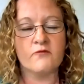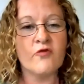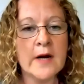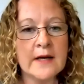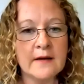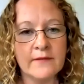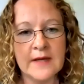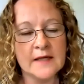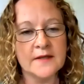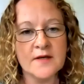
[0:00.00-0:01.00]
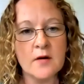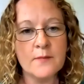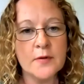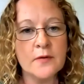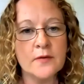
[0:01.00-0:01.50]
write the
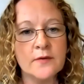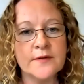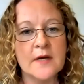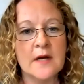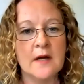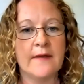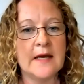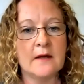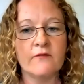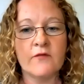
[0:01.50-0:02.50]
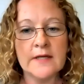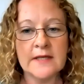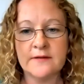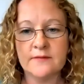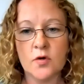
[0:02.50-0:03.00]
examples, they can write
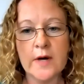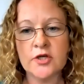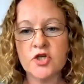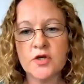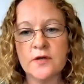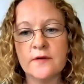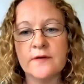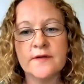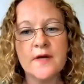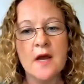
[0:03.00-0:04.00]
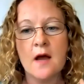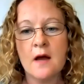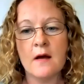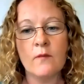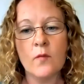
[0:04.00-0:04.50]
down some questions,
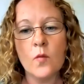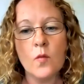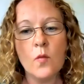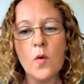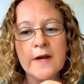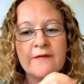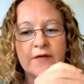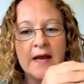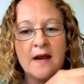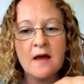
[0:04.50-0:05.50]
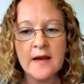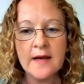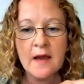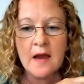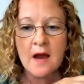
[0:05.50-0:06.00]
whatever they
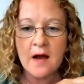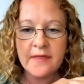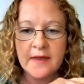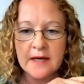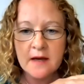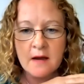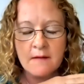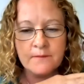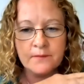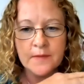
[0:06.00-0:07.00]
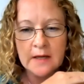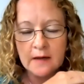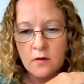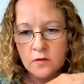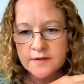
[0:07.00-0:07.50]
like. I think
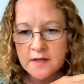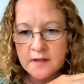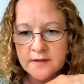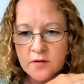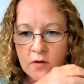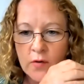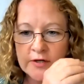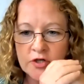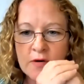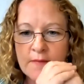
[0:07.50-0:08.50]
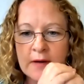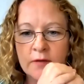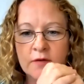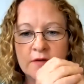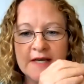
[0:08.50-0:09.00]
Oksana's got a question
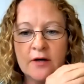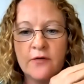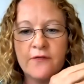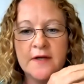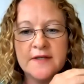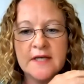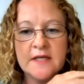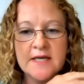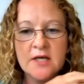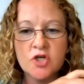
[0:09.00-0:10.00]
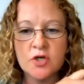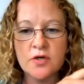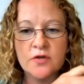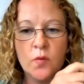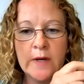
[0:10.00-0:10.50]
about sacrificing
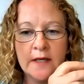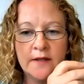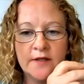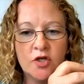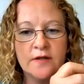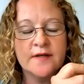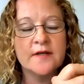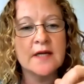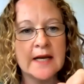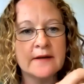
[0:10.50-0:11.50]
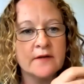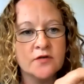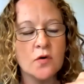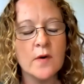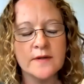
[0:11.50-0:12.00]
attention to weaker students and neglect the
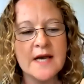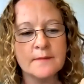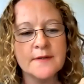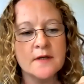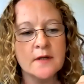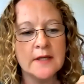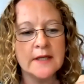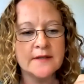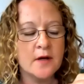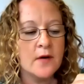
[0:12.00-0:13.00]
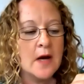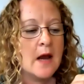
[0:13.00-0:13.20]
strong ones. Absolutely. So